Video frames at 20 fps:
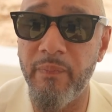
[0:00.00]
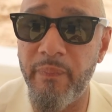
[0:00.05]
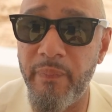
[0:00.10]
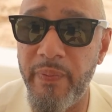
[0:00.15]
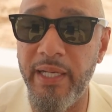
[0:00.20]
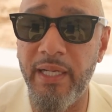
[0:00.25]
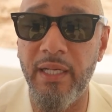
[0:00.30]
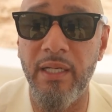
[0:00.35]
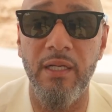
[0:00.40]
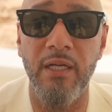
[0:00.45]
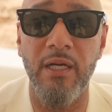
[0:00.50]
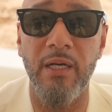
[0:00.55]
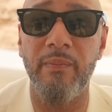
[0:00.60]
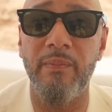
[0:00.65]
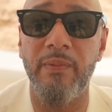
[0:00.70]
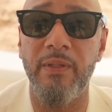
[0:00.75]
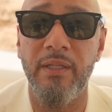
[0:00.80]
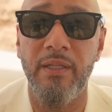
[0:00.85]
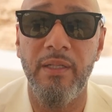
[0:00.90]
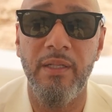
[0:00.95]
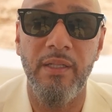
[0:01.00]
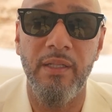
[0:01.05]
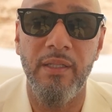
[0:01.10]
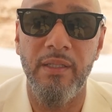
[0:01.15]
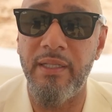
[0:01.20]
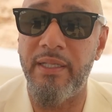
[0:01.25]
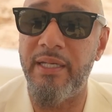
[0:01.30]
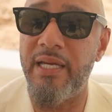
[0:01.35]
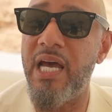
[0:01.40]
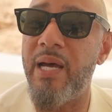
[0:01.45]
picking up
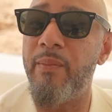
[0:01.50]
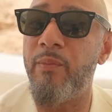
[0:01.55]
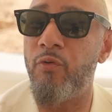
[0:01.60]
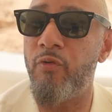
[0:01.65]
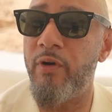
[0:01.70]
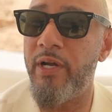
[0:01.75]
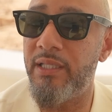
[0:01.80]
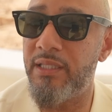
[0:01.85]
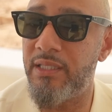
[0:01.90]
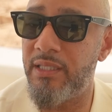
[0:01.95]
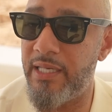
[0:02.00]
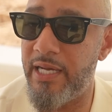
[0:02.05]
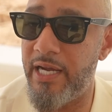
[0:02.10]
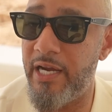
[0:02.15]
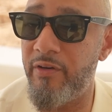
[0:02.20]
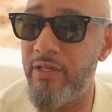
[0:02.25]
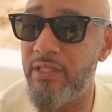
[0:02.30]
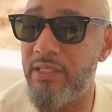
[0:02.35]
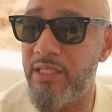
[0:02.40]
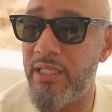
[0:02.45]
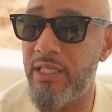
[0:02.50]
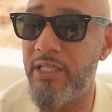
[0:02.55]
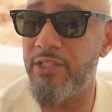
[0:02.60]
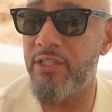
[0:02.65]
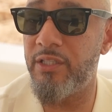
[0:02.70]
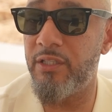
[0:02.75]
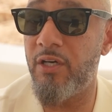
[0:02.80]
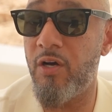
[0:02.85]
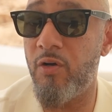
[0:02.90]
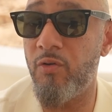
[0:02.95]
the camel racing heritage
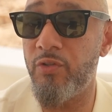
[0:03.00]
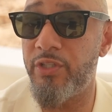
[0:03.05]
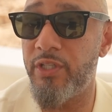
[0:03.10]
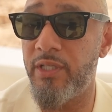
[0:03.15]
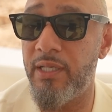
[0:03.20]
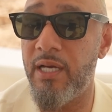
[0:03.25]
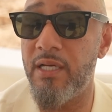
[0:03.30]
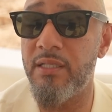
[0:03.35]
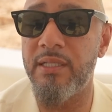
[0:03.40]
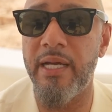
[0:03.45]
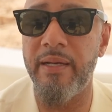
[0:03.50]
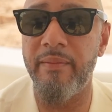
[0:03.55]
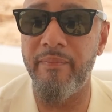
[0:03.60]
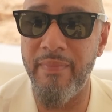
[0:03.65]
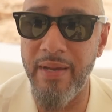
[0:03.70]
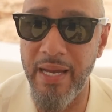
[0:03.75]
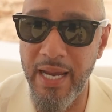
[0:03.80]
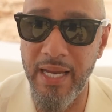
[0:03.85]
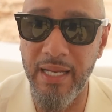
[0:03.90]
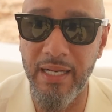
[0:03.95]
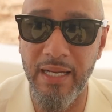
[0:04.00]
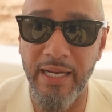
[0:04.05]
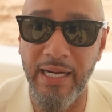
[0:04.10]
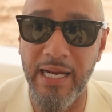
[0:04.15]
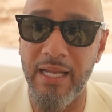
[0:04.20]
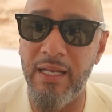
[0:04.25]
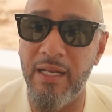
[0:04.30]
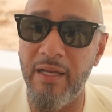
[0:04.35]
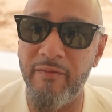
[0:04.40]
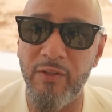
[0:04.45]
and culture, and I was like, man, like
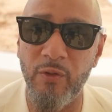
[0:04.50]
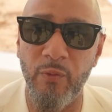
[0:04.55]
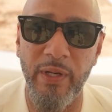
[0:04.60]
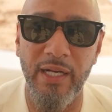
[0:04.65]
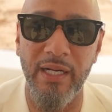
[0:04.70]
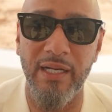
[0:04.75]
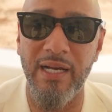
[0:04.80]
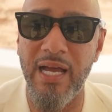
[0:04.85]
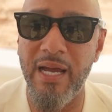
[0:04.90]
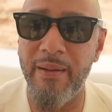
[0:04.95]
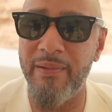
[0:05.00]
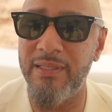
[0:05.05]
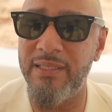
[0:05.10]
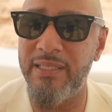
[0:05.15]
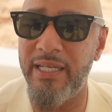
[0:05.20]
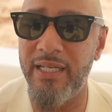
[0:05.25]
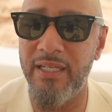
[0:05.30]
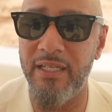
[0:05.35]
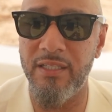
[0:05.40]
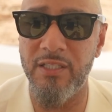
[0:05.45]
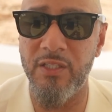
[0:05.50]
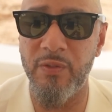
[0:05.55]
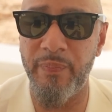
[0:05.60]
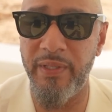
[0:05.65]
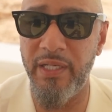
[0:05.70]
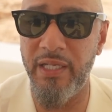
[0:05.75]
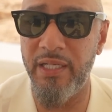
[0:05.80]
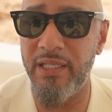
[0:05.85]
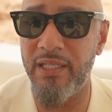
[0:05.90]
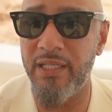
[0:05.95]
I love the way the commentators
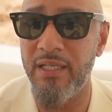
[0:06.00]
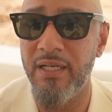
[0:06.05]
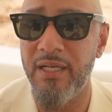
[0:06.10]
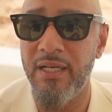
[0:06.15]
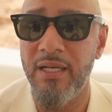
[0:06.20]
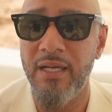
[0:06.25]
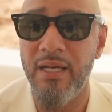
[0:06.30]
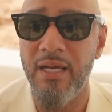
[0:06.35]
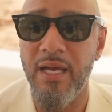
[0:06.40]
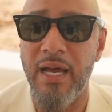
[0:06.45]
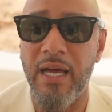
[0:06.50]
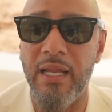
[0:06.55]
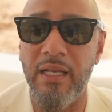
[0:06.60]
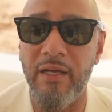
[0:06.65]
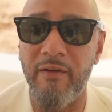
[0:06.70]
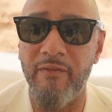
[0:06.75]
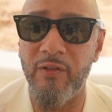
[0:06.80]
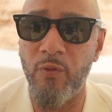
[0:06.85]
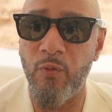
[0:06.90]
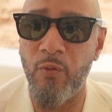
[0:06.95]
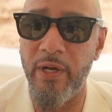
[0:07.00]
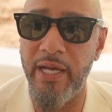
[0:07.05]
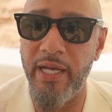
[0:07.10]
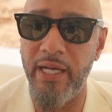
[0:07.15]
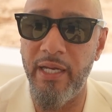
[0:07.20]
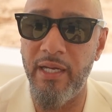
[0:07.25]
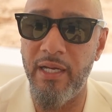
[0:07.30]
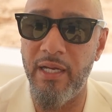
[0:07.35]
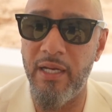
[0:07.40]
speak. I love the way